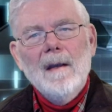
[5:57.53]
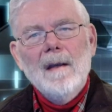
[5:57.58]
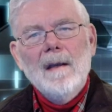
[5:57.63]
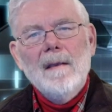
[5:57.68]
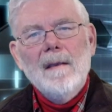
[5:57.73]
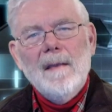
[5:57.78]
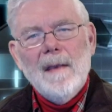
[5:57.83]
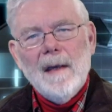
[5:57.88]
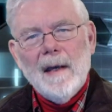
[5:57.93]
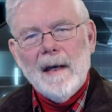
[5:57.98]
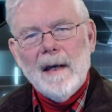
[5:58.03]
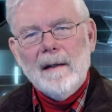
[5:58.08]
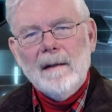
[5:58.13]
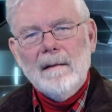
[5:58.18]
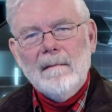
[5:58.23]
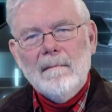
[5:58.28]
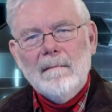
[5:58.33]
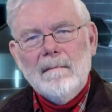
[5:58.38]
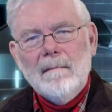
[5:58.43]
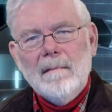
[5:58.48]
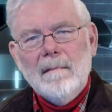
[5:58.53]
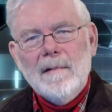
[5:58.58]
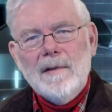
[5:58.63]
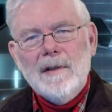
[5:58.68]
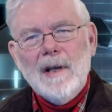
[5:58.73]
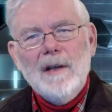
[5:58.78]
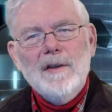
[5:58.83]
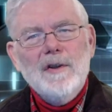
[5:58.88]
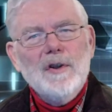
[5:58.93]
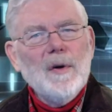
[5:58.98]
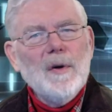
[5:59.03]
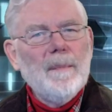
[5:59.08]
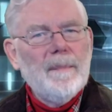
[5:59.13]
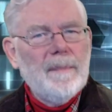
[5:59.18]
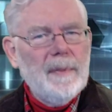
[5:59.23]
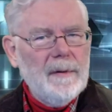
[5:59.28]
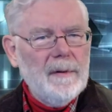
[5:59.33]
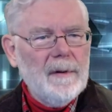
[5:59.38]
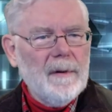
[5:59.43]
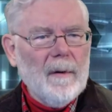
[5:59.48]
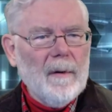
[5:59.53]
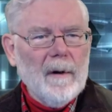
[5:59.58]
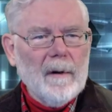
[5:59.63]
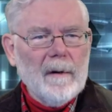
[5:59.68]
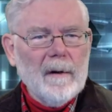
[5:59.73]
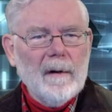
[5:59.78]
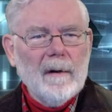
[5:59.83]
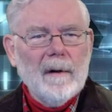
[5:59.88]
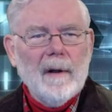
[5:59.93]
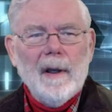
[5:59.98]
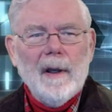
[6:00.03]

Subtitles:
Then, change your boot order